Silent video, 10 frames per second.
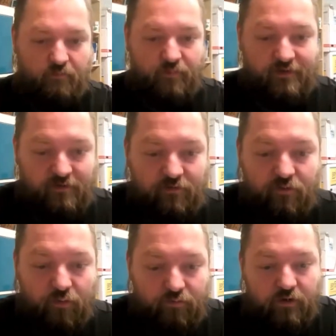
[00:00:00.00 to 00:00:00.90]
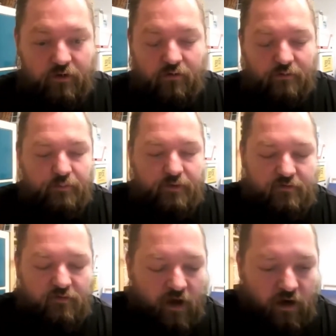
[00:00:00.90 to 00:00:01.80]
piece of software or
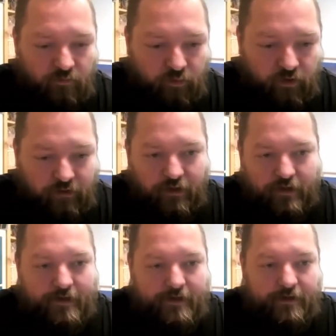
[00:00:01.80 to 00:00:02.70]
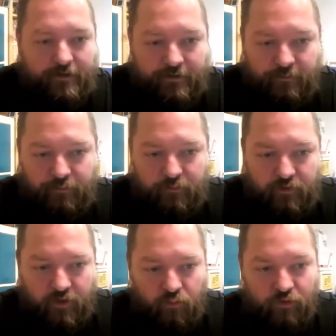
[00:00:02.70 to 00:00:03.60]
piece of hardware um,
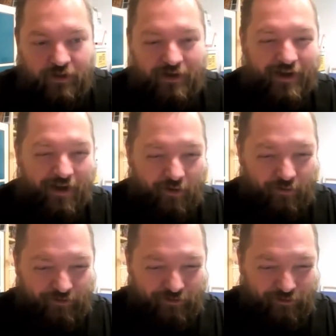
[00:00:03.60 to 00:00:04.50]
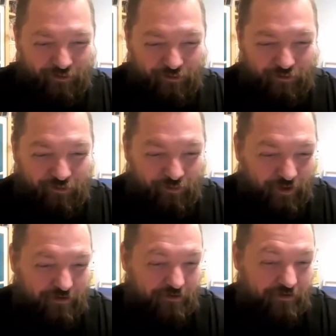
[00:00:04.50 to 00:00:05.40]
that would allow you to
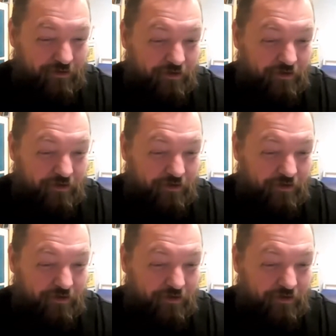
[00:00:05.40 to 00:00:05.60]
much,